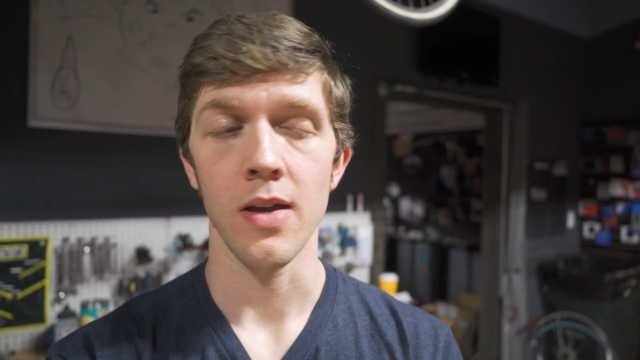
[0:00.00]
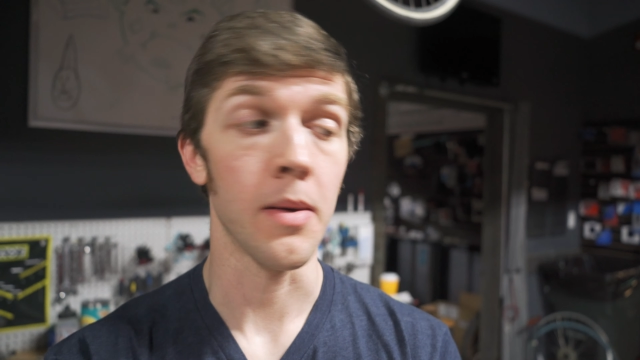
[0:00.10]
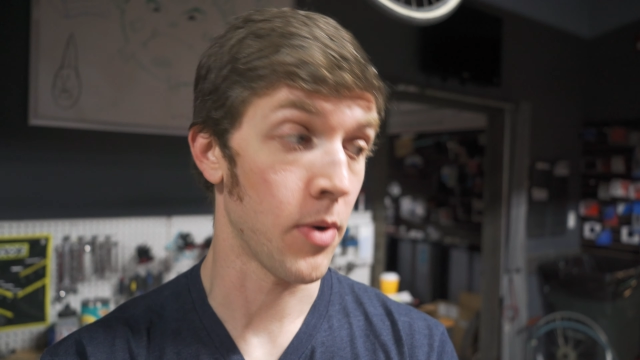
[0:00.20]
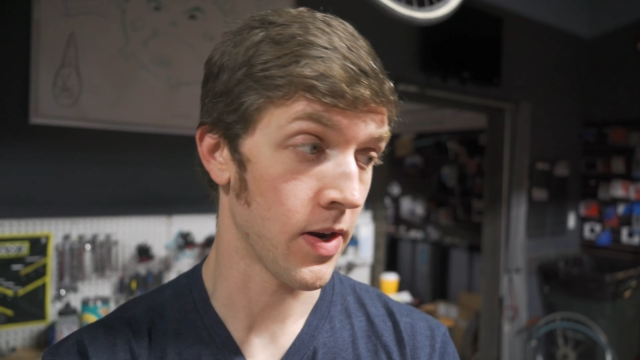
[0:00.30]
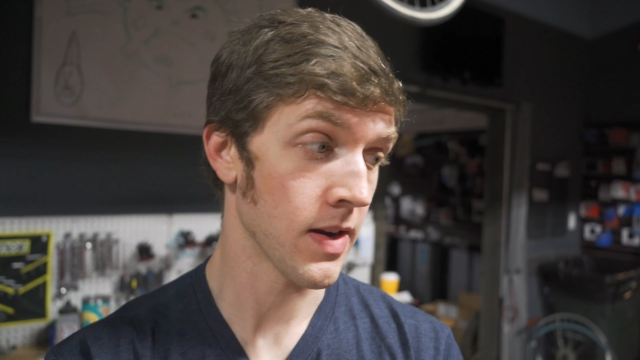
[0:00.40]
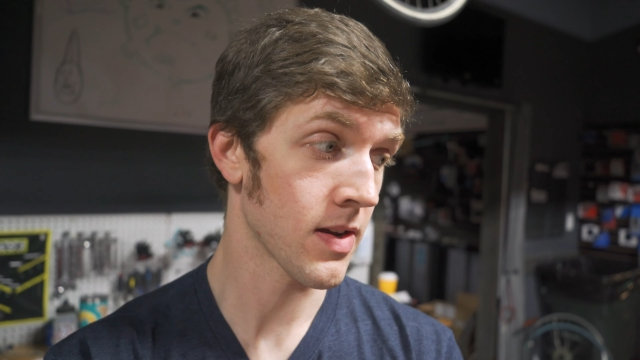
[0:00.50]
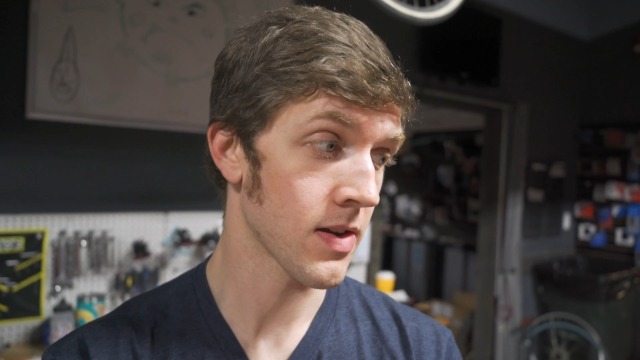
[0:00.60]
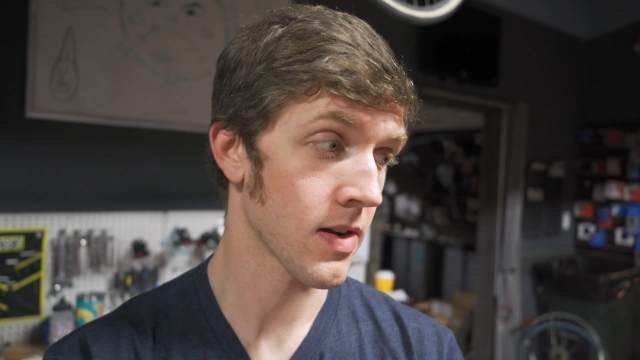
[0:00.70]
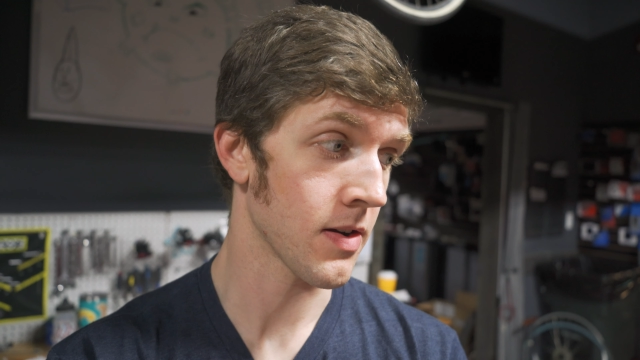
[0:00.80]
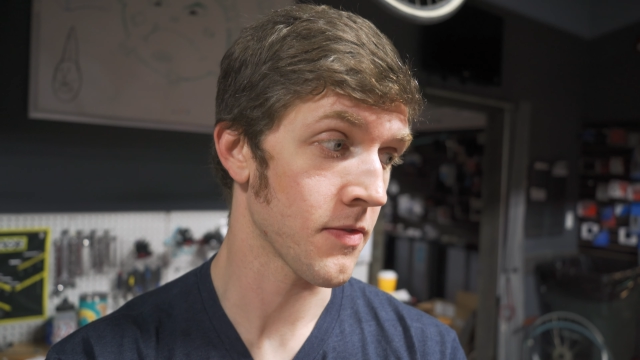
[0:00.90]
a
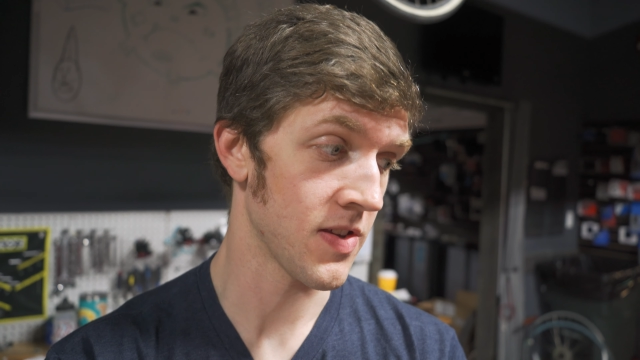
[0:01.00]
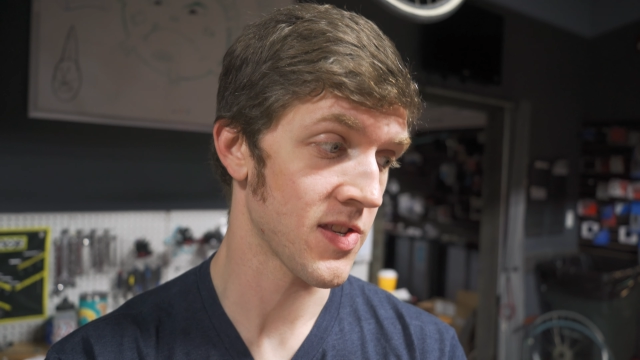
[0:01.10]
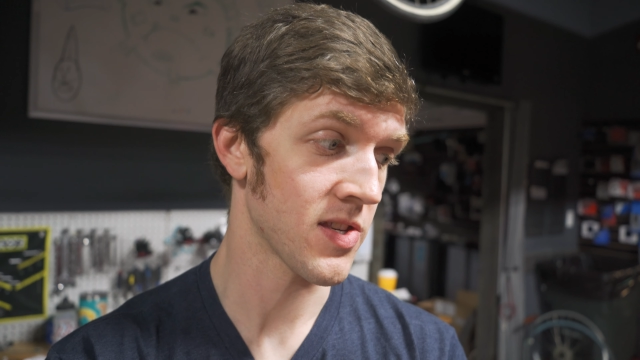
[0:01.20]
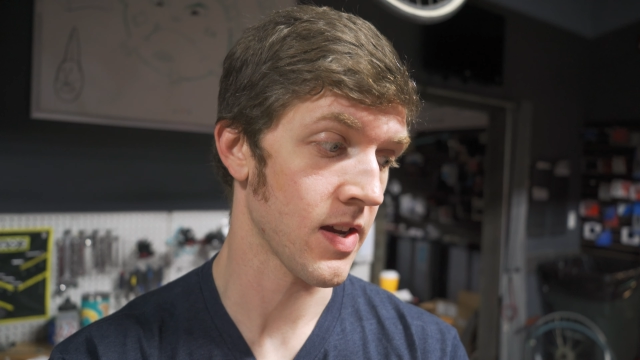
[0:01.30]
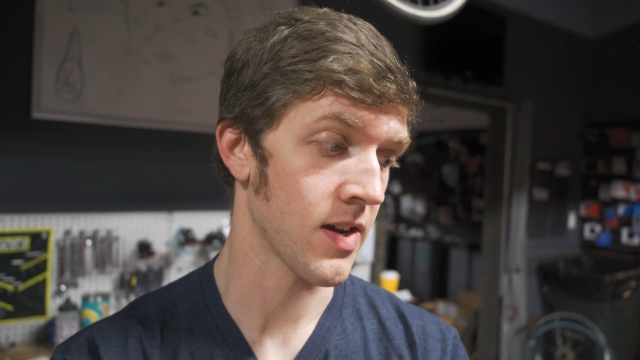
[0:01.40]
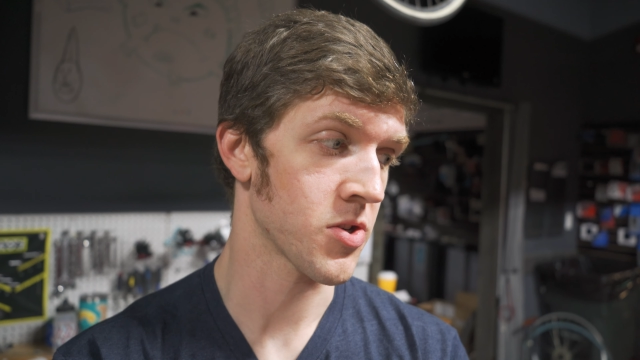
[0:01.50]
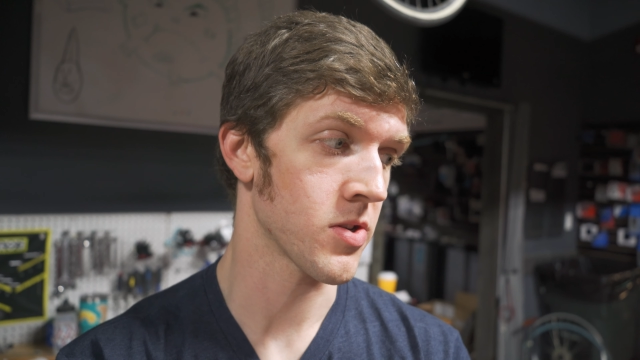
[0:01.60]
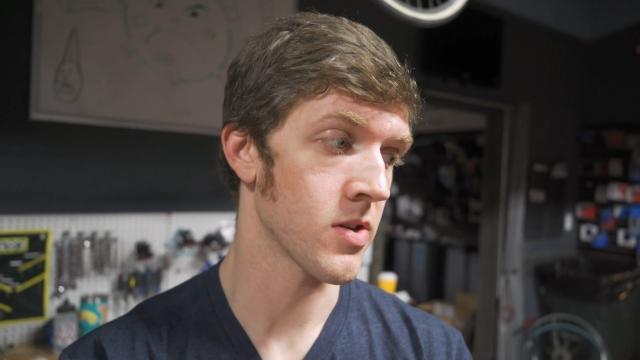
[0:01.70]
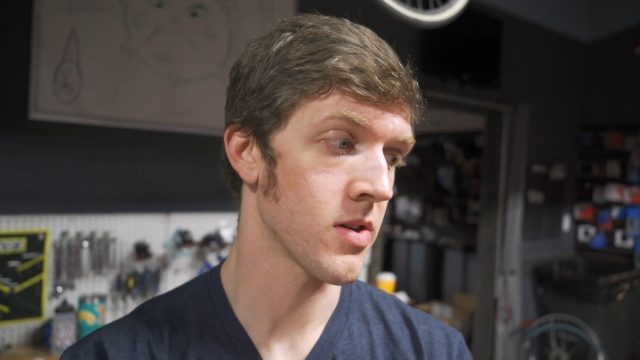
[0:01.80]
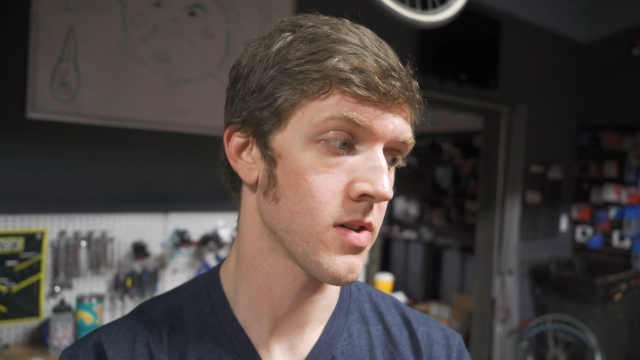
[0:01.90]
bike of this
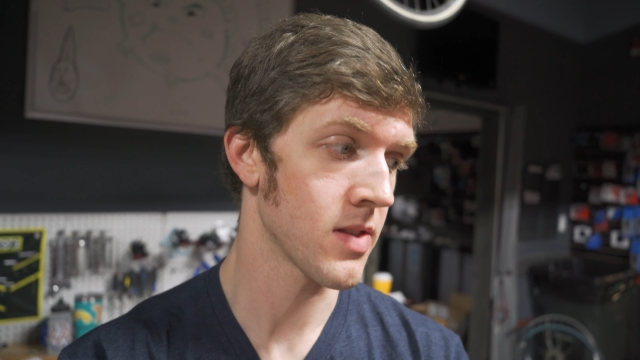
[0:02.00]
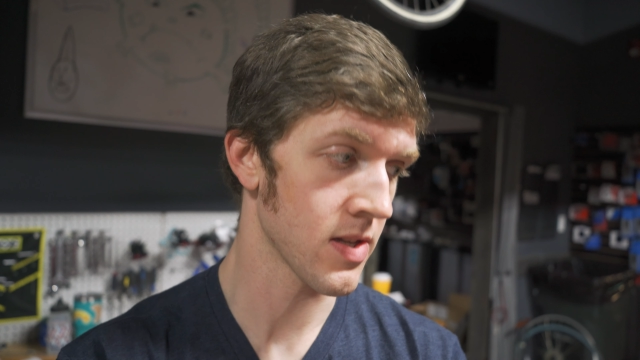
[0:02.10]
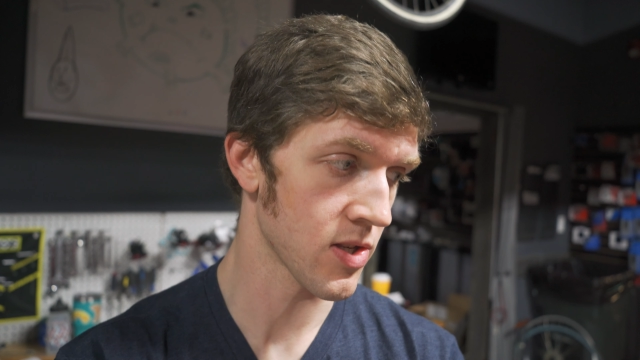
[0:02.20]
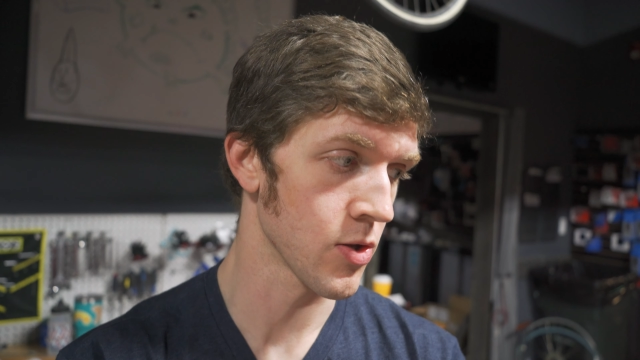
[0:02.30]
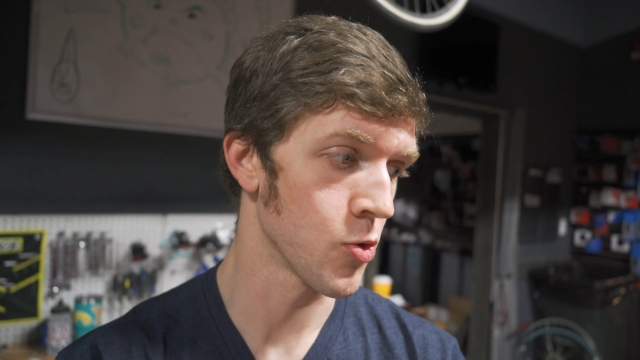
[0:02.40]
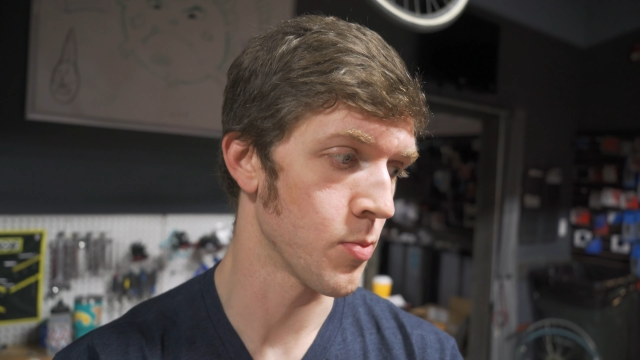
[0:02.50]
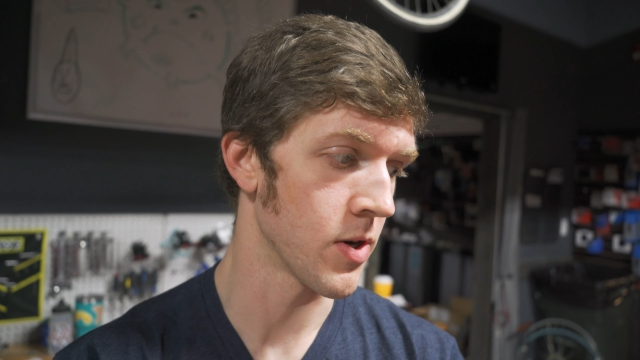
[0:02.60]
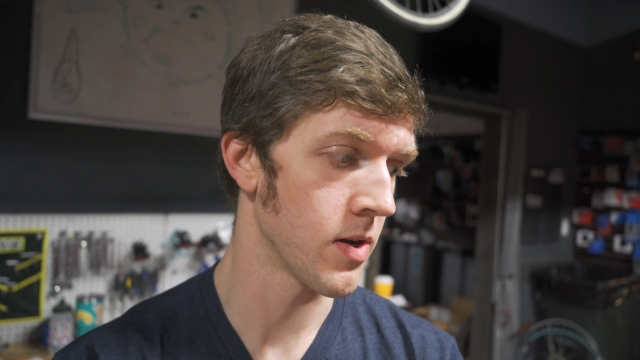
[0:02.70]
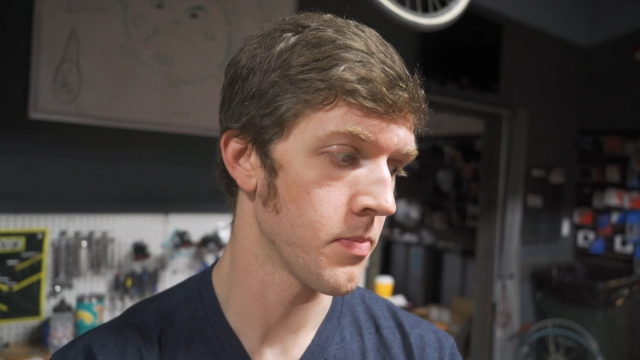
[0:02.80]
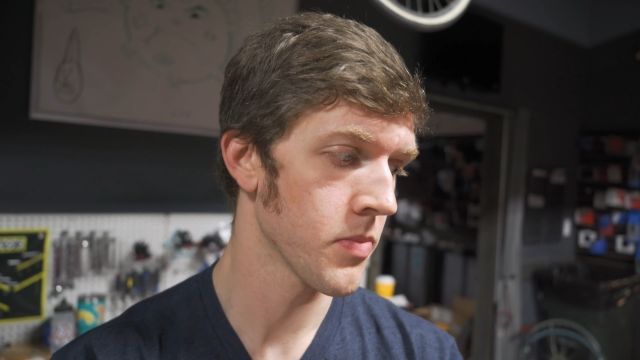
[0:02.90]
stature that's
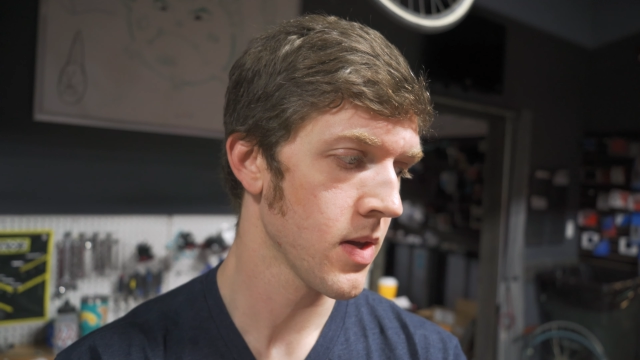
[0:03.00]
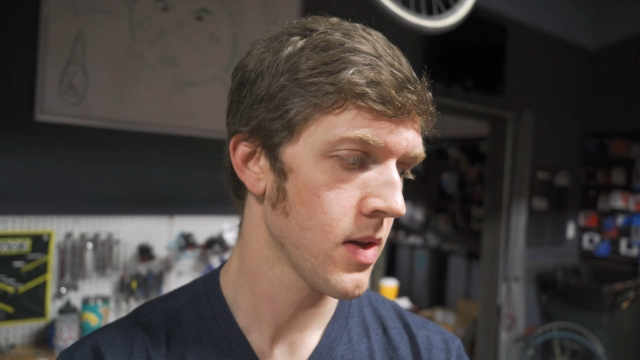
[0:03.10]
aluminum.